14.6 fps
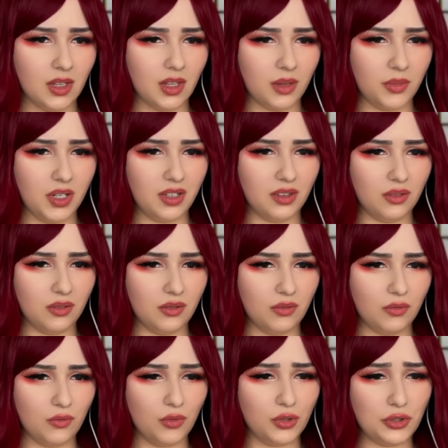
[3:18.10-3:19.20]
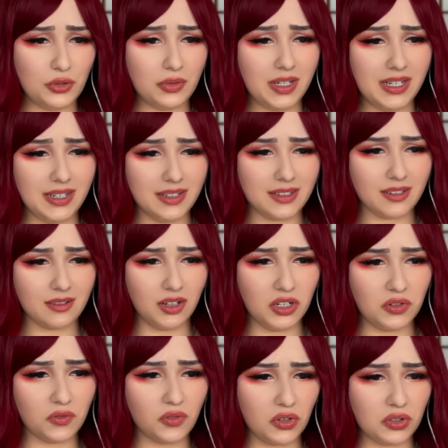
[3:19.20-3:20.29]
I mean, would you eat
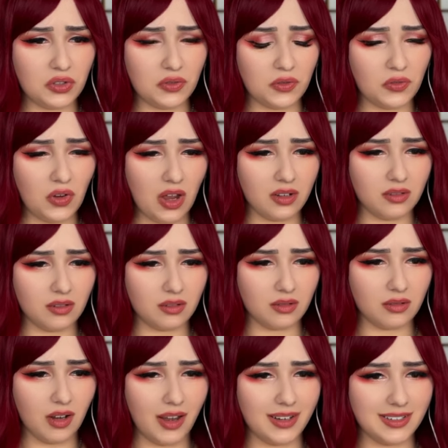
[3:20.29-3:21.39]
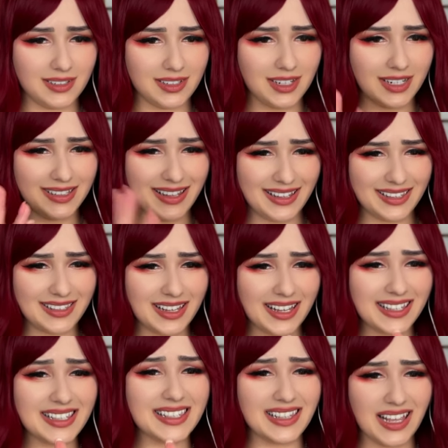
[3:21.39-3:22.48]
in front of father and this
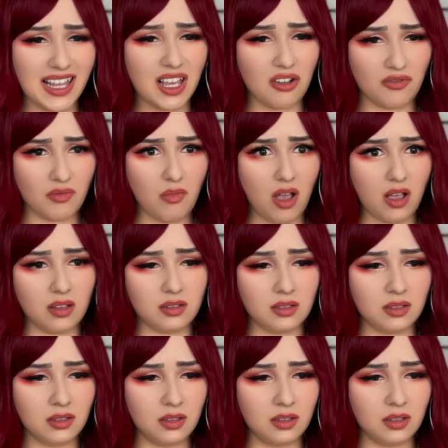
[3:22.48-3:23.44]
snake of a man?